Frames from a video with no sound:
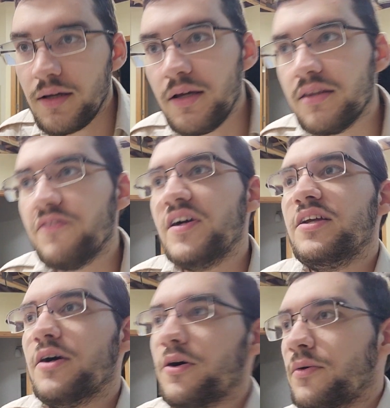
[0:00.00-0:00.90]
In the
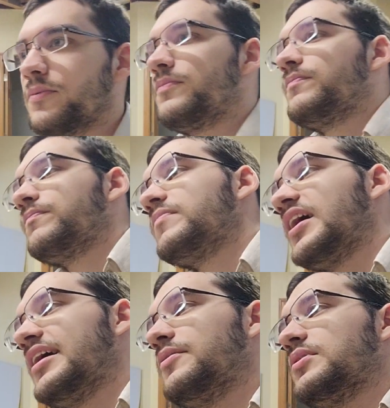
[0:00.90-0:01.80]
video,
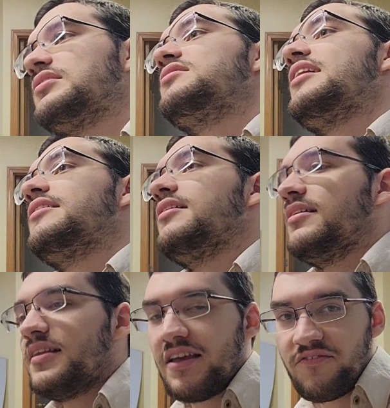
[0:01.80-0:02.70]
that it was said
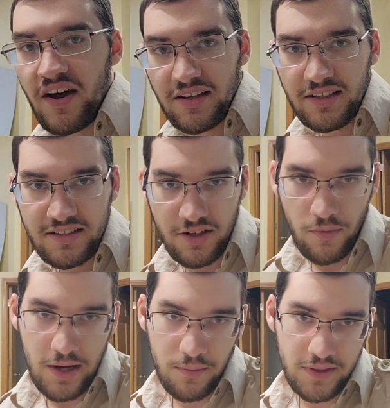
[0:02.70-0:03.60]
that they finally did
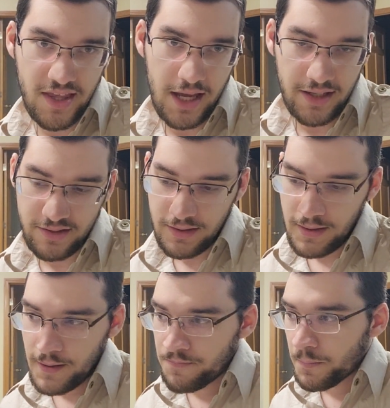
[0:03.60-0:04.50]
away with that.
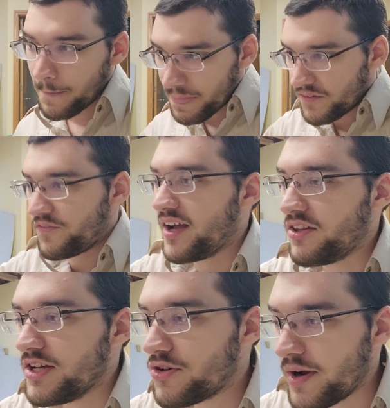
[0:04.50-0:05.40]

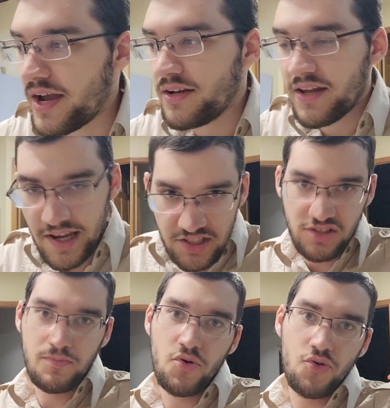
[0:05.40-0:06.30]
Finally created a
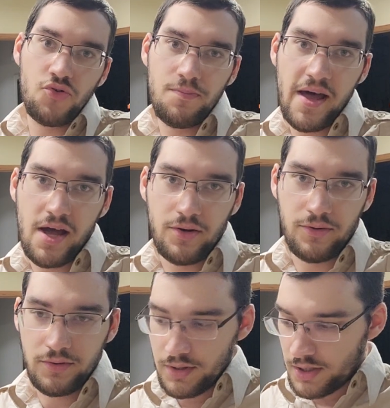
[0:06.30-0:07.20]
smooth
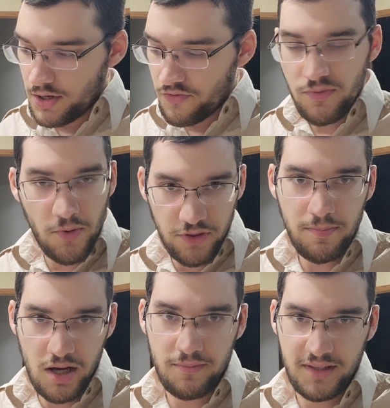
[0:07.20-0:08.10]
pattern for both the
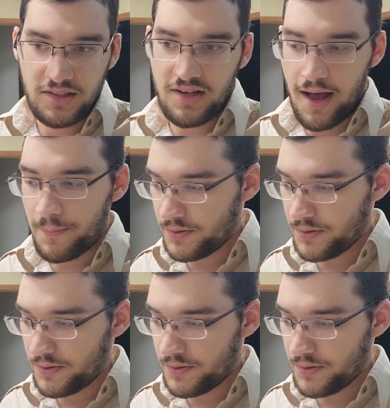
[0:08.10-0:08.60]
bottom and the top.